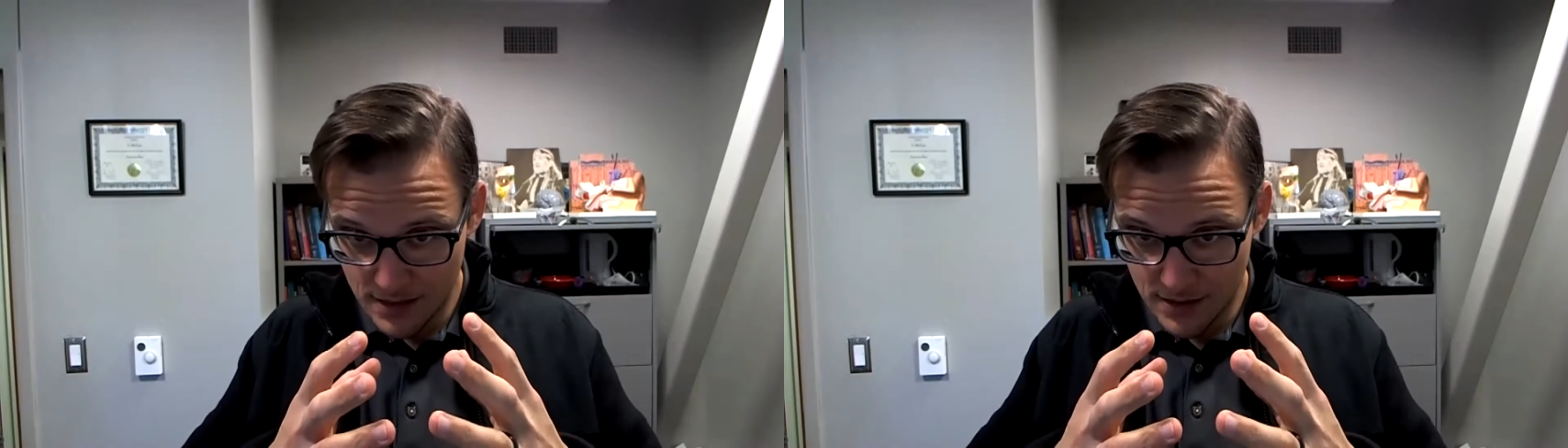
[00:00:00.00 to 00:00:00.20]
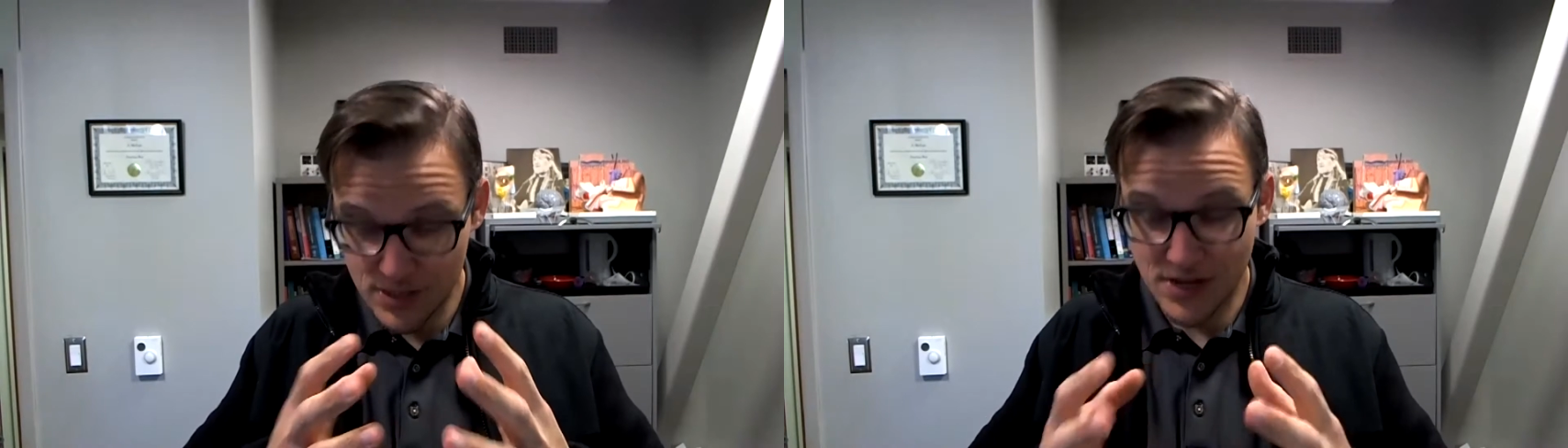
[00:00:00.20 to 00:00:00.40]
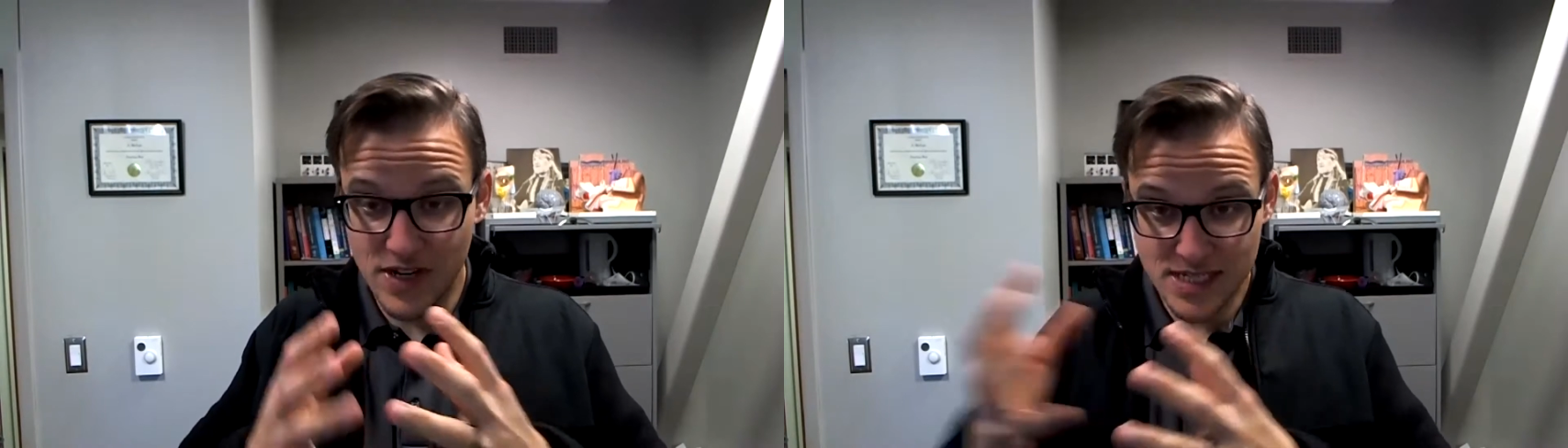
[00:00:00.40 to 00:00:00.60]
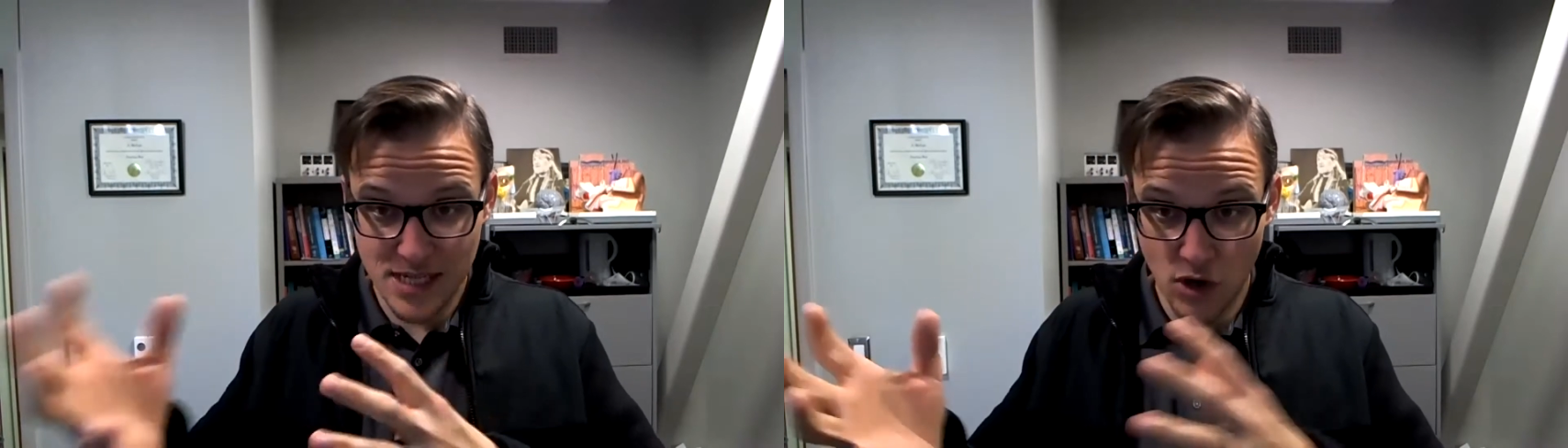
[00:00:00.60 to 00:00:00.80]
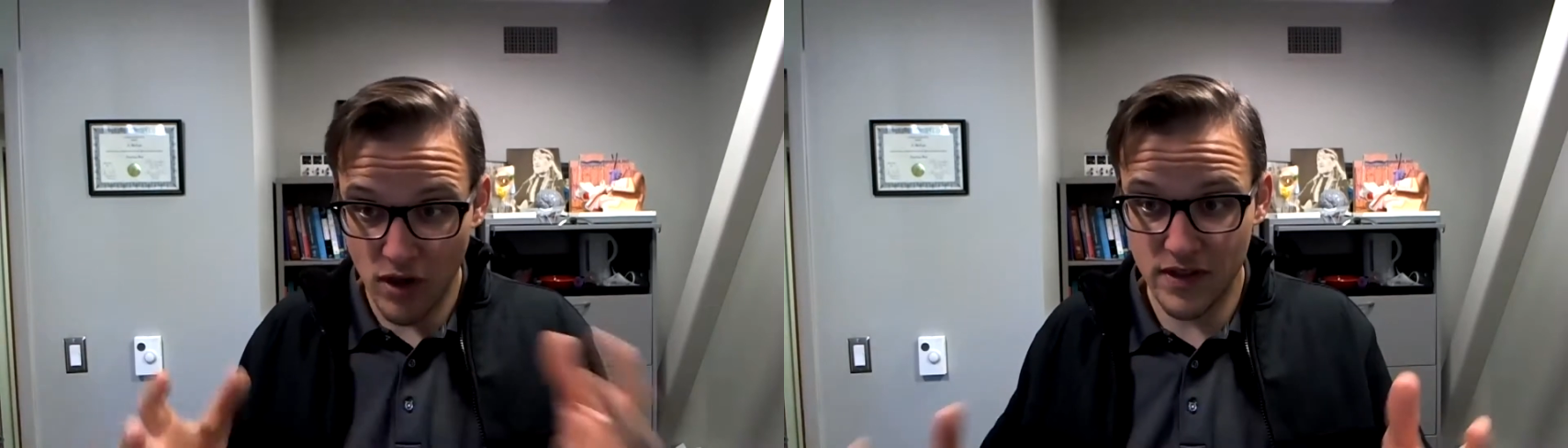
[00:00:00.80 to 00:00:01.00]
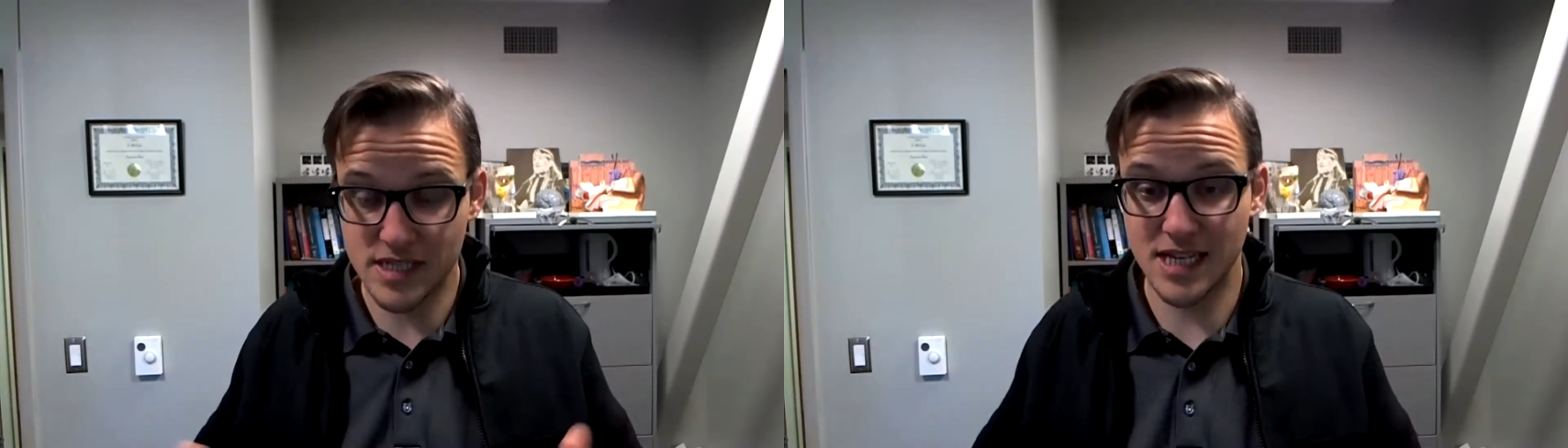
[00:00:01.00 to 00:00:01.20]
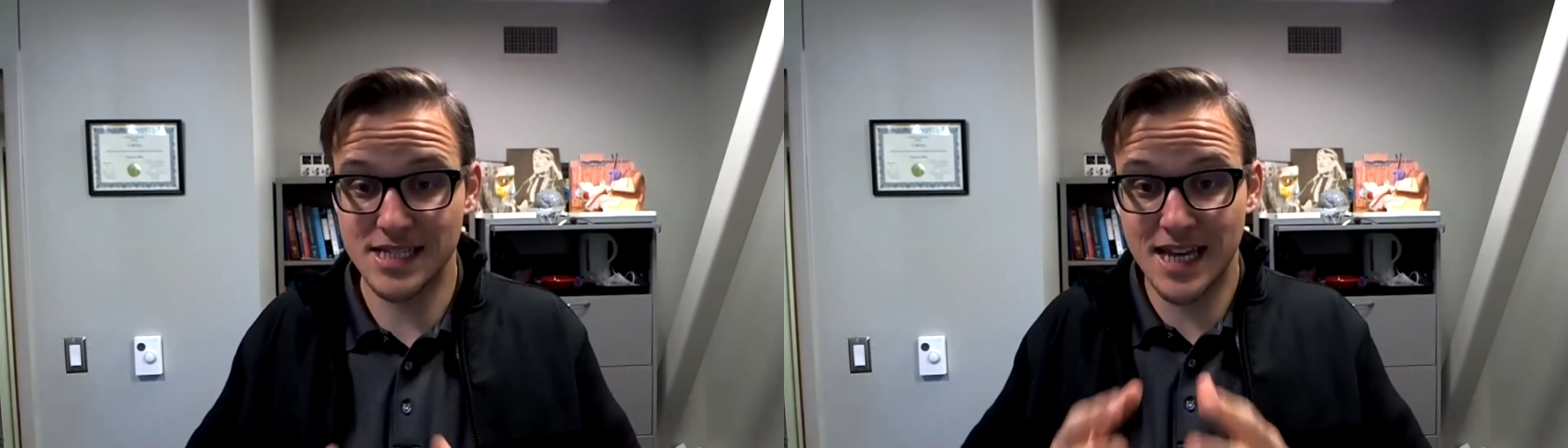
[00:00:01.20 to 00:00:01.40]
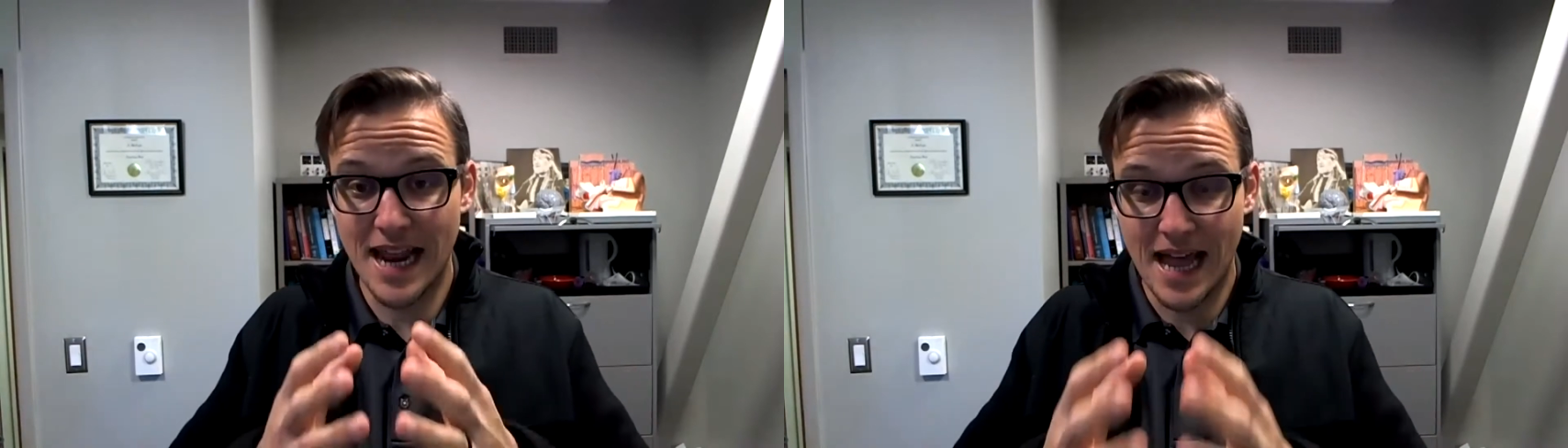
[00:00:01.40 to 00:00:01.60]
there's evidence that all of these things
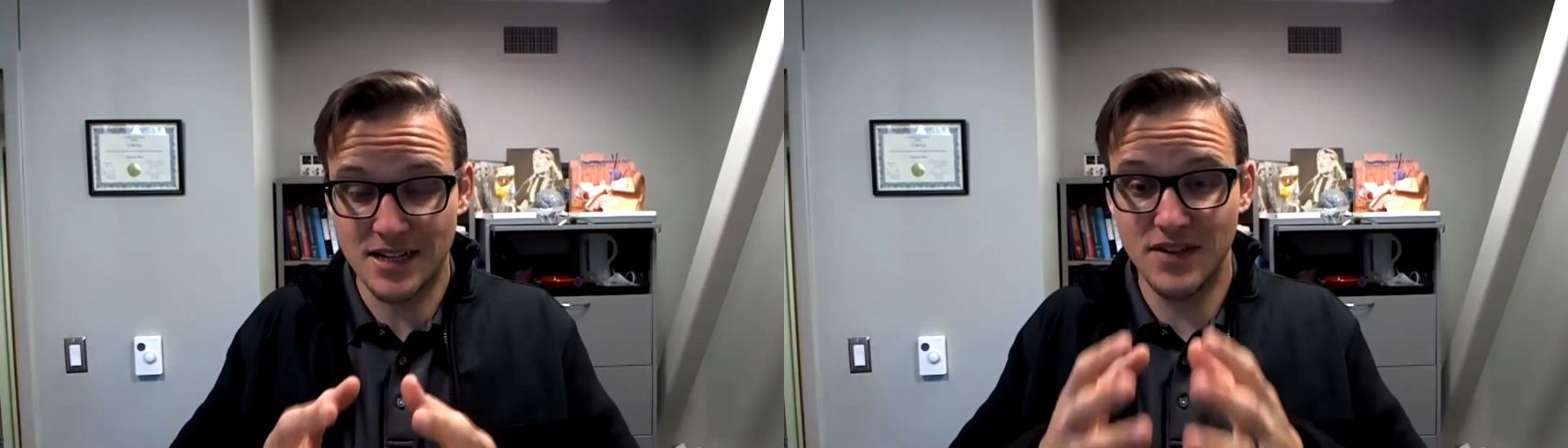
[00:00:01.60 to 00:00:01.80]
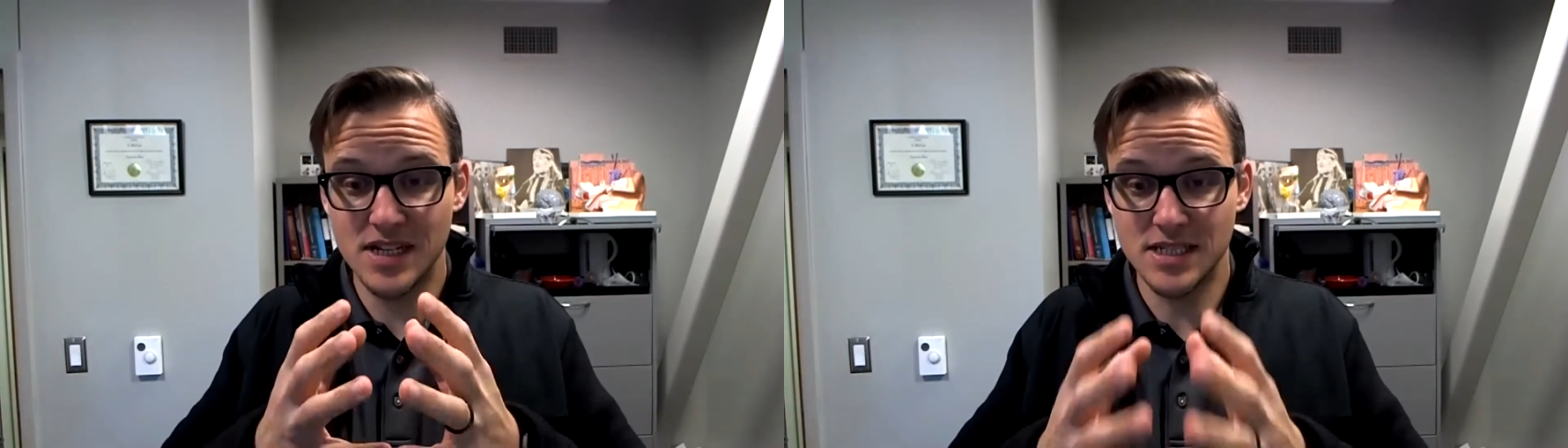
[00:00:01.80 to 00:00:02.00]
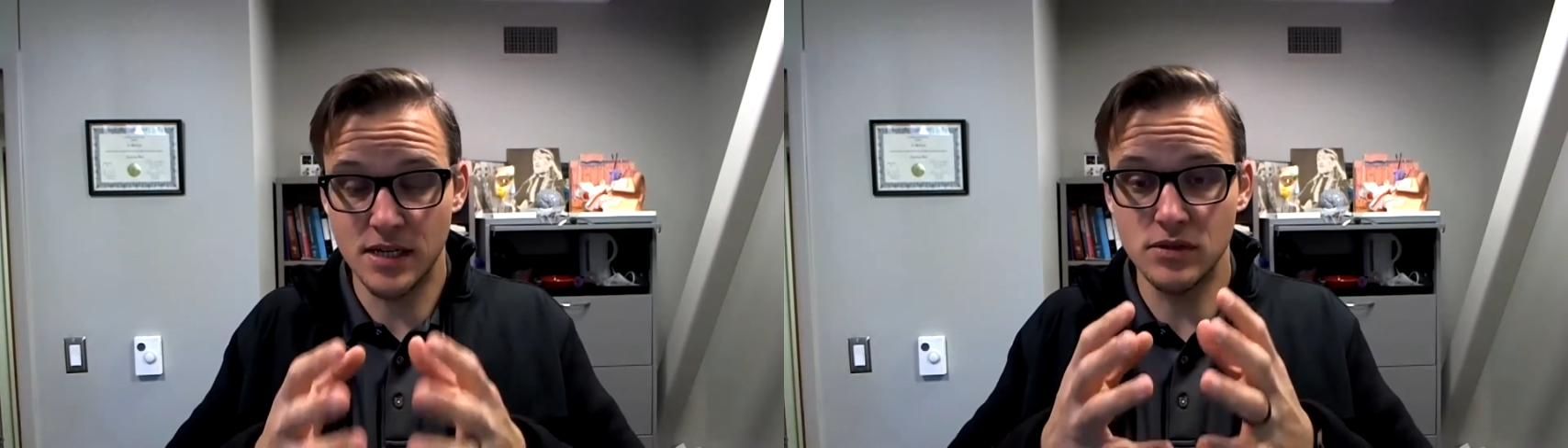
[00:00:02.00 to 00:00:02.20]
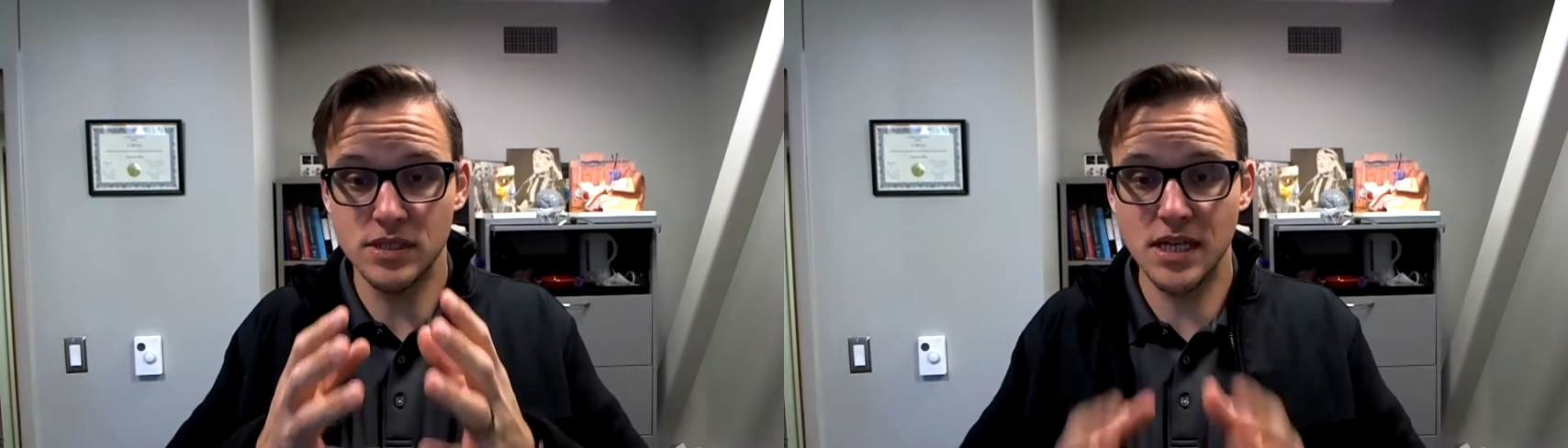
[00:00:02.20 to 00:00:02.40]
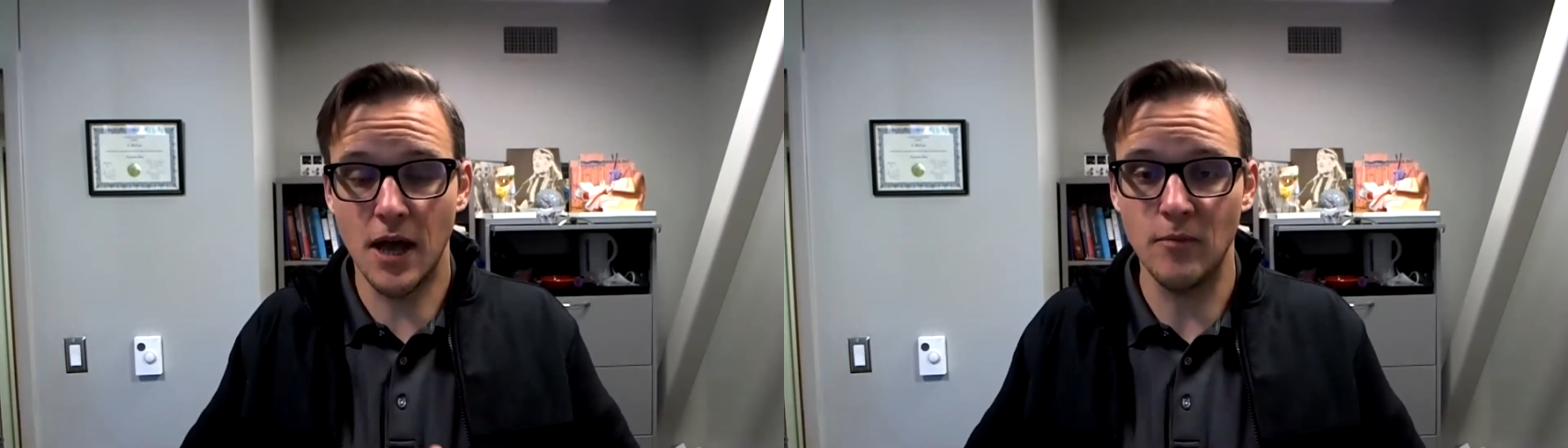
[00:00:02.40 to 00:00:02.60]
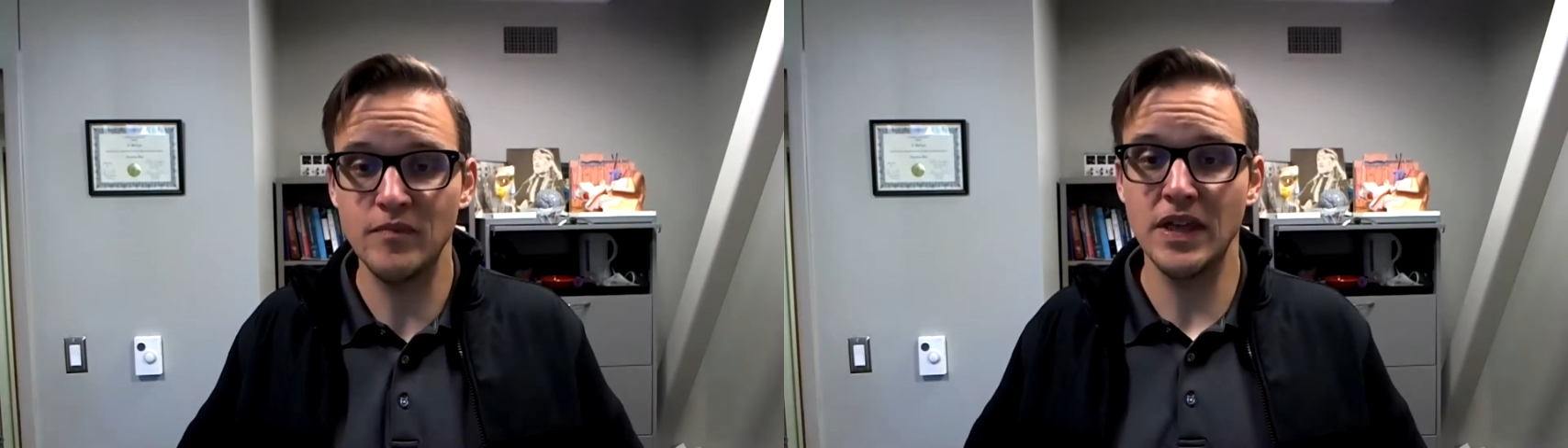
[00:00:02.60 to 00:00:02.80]
can activate a single cell.